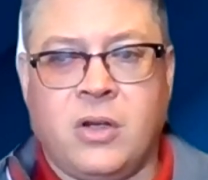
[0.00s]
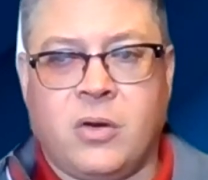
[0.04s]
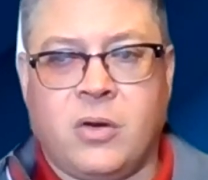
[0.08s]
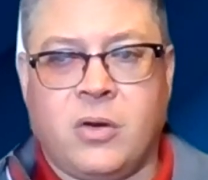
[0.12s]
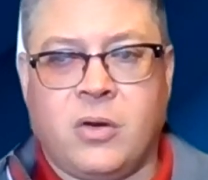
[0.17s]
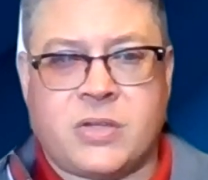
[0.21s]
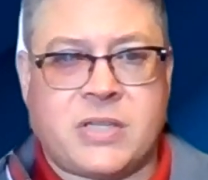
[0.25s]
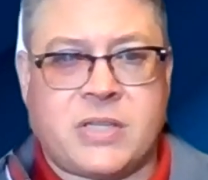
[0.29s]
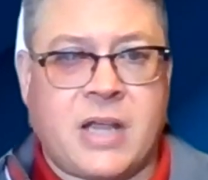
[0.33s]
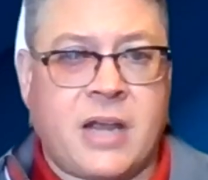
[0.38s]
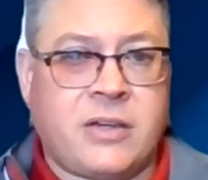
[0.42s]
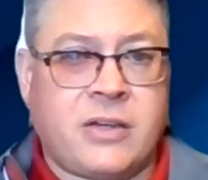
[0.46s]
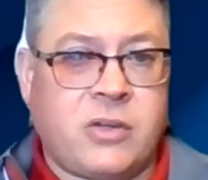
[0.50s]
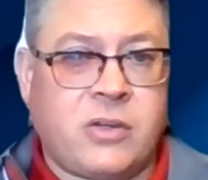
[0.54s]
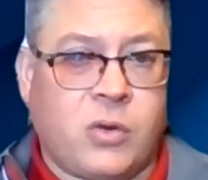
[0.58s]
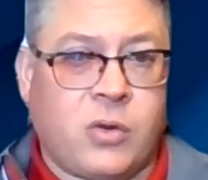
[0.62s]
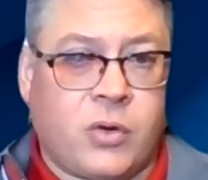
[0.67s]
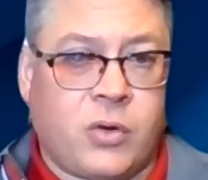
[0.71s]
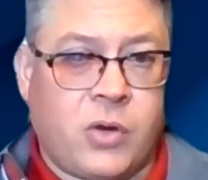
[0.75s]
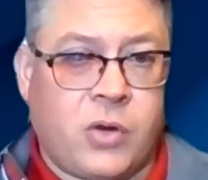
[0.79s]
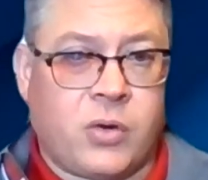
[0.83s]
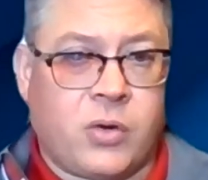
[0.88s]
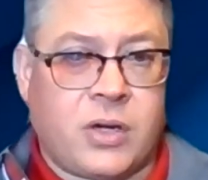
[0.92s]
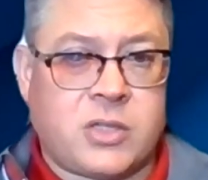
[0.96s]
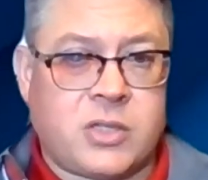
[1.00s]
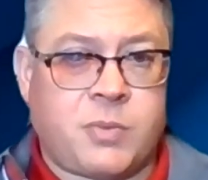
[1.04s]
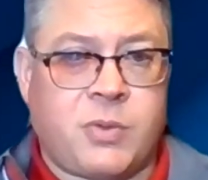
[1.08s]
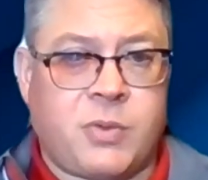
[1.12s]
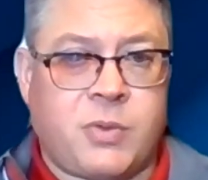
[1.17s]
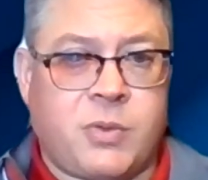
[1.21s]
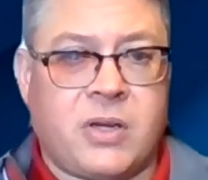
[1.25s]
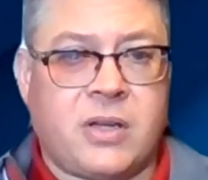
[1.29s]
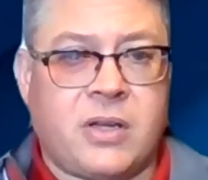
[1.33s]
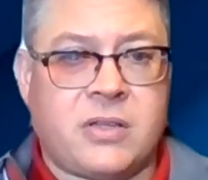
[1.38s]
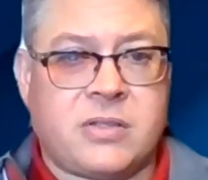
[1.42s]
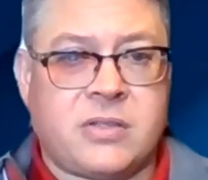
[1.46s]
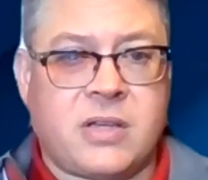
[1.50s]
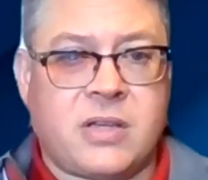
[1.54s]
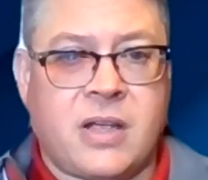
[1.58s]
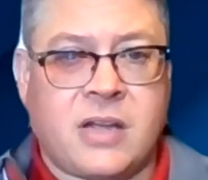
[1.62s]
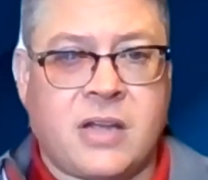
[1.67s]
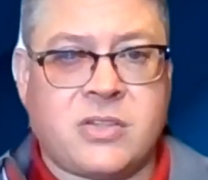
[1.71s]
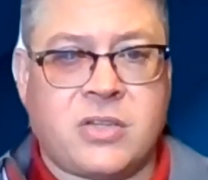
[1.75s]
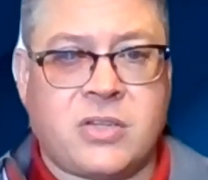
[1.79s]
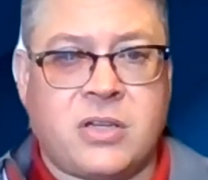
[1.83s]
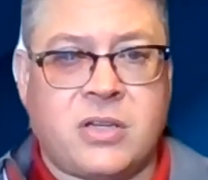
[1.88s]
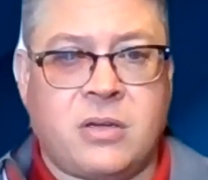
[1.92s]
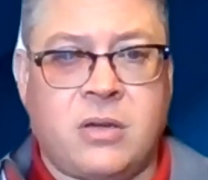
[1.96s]
or Sandy, or your experience,
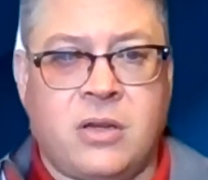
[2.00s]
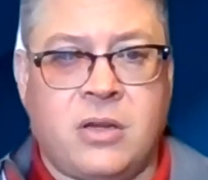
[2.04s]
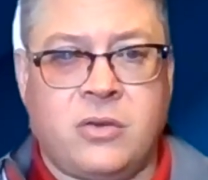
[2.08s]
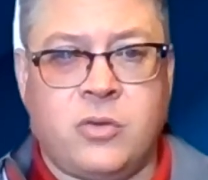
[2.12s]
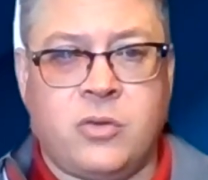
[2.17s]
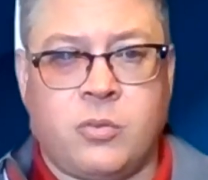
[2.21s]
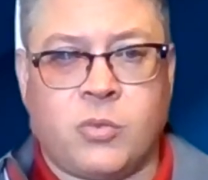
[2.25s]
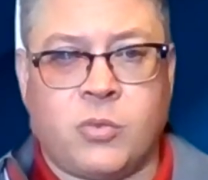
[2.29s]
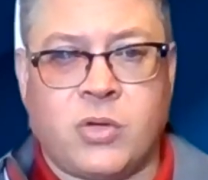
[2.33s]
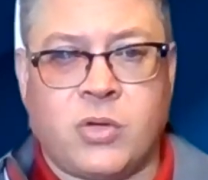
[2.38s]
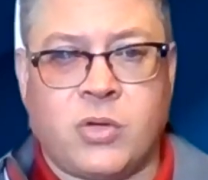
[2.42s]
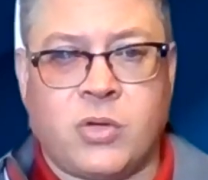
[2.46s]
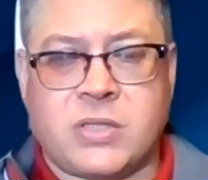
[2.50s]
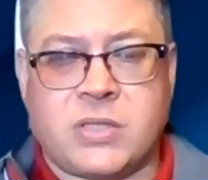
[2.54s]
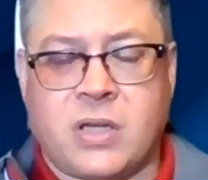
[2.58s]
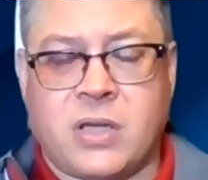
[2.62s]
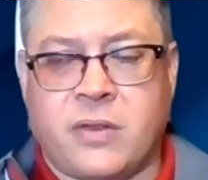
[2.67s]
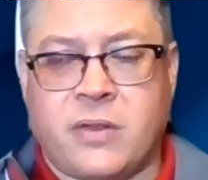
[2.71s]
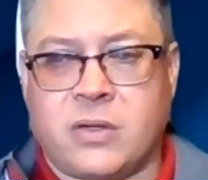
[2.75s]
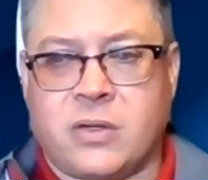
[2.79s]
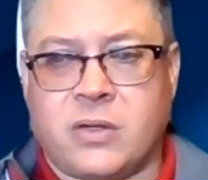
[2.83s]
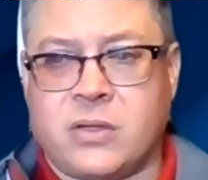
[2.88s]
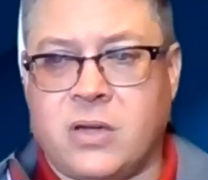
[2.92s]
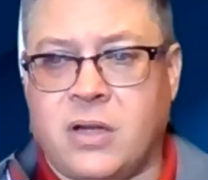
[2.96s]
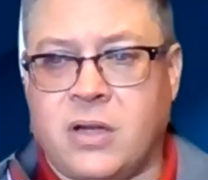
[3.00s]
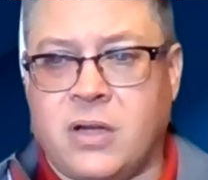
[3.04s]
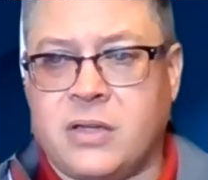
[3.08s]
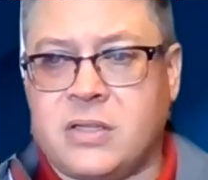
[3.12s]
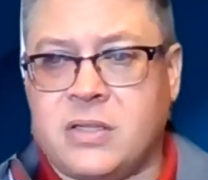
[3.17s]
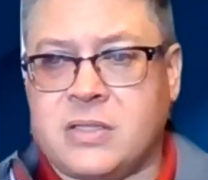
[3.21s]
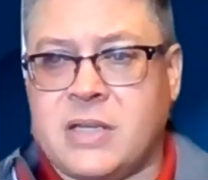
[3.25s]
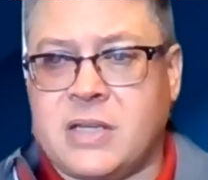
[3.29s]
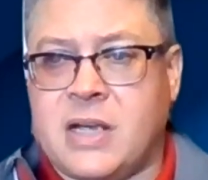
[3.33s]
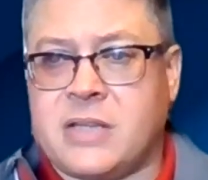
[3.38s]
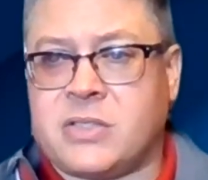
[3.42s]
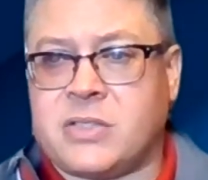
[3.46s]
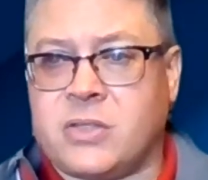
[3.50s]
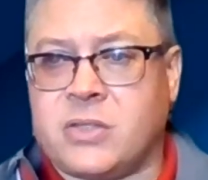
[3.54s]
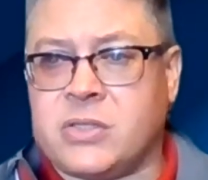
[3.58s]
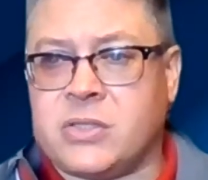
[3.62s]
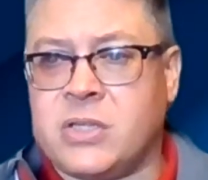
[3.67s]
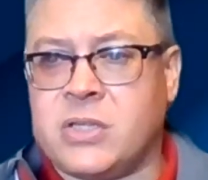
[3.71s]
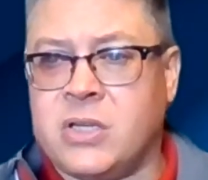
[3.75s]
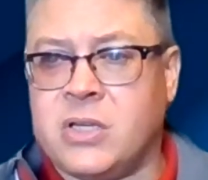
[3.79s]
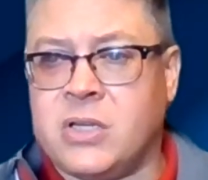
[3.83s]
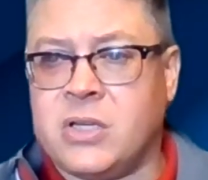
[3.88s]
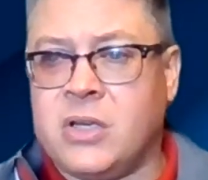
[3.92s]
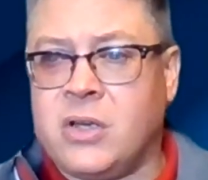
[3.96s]
Angie, and, numerous other uh,
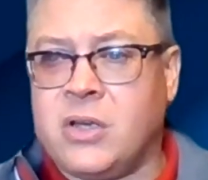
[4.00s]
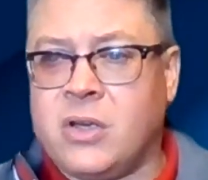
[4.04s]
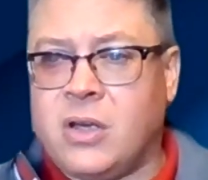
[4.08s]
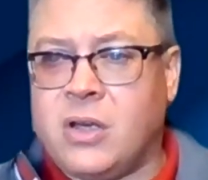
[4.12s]
disasters.